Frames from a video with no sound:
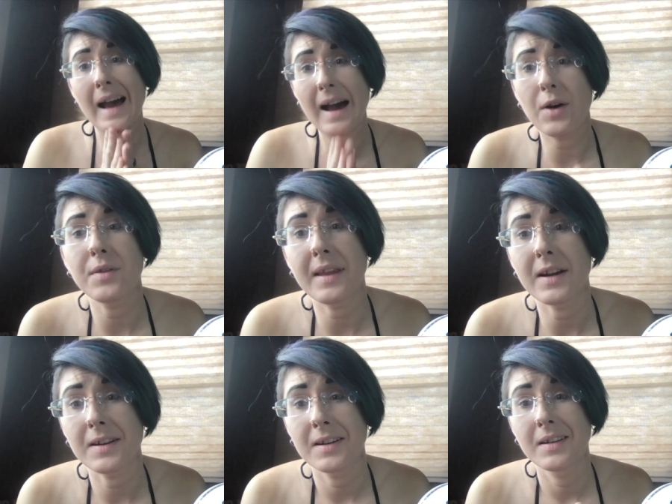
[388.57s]
out
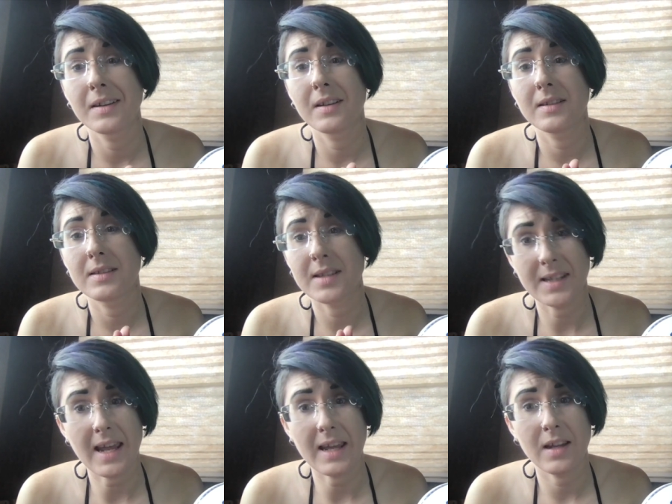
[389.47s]
there
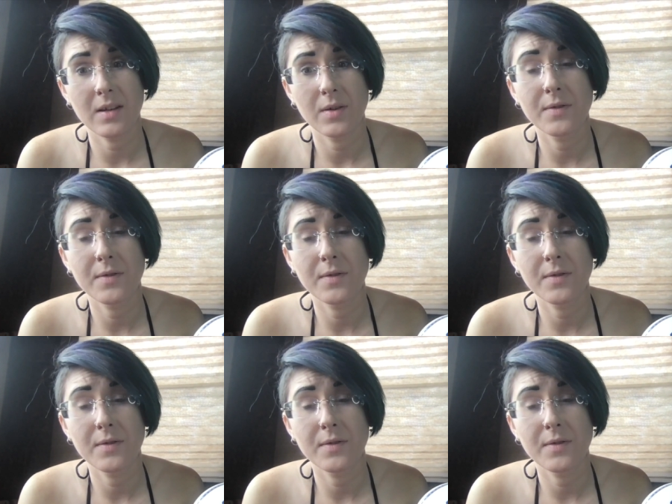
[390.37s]
today